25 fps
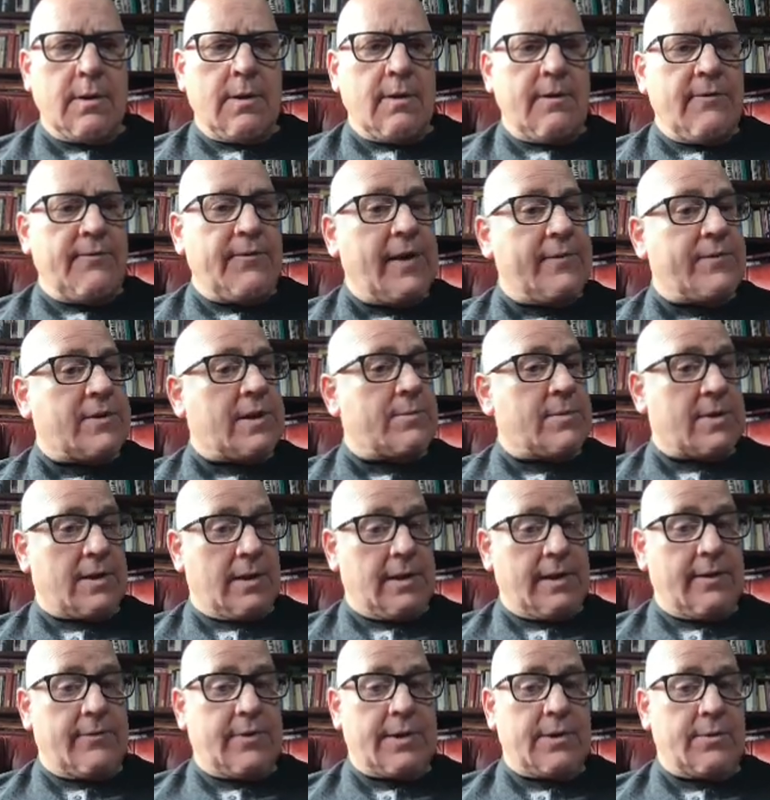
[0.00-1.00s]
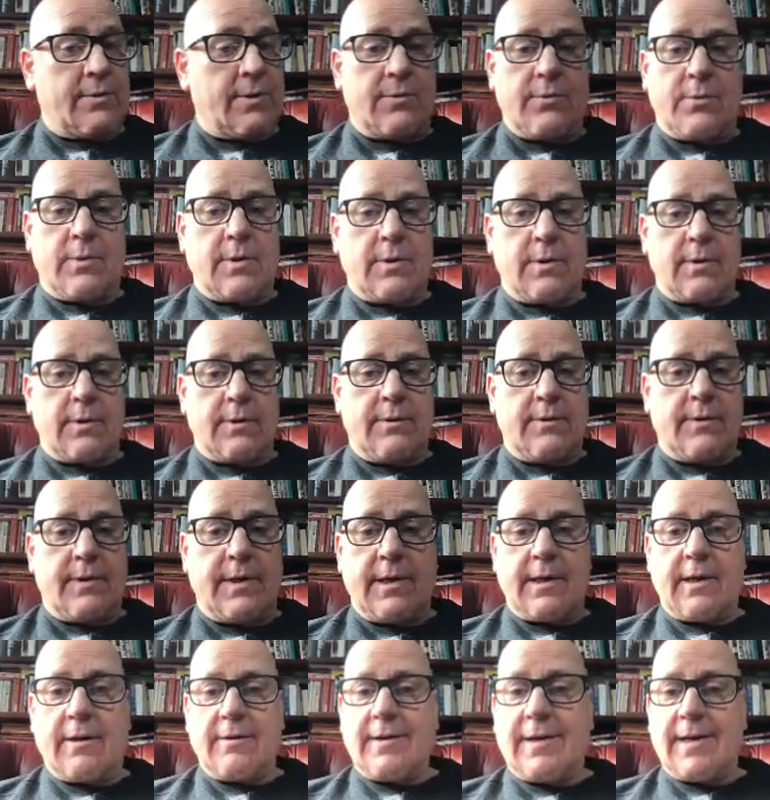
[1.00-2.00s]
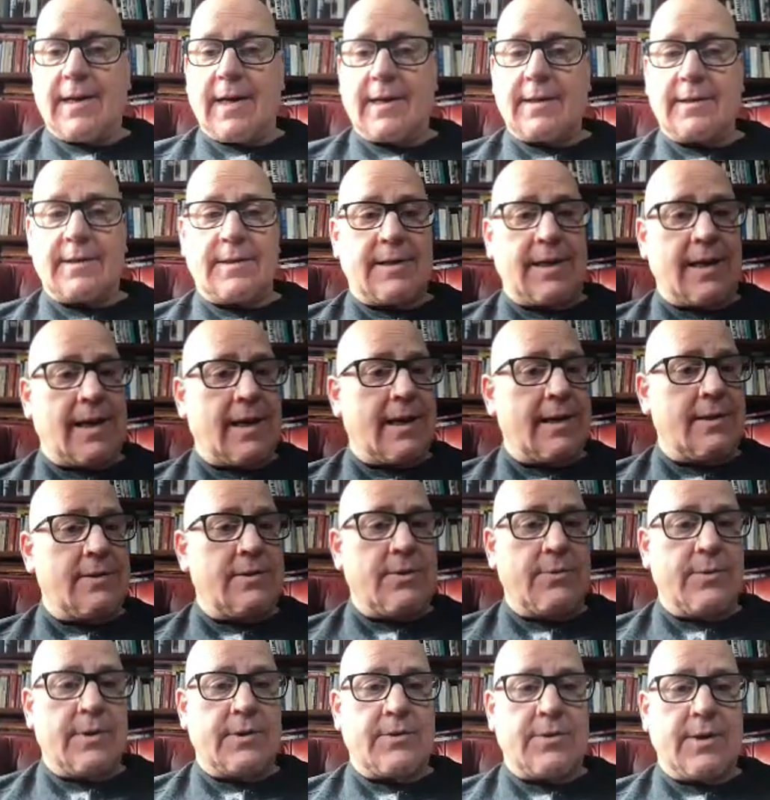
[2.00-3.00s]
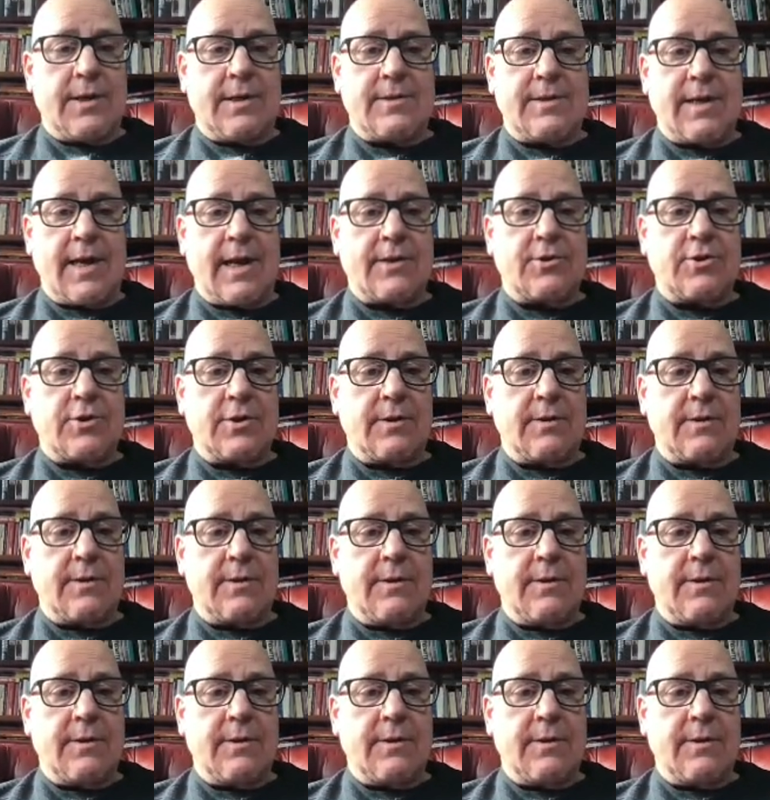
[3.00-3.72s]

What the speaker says: Fiefdoms live in their own world. They are not tied to a transaction.